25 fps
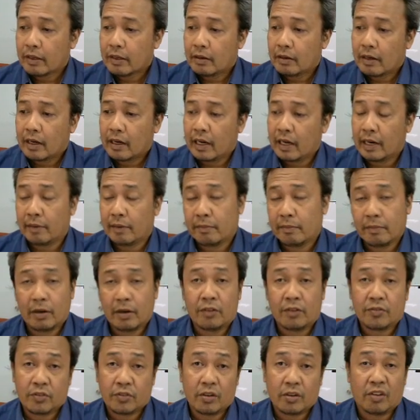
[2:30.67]
And then,
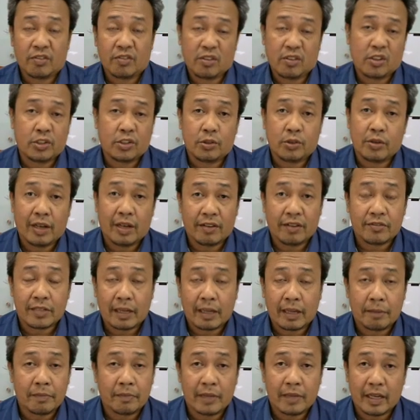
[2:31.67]
but of course, you have
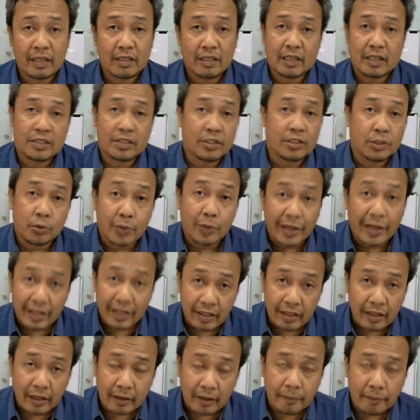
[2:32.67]
some that doesn't do
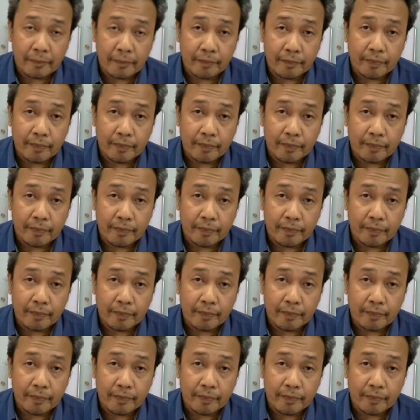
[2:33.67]
anything.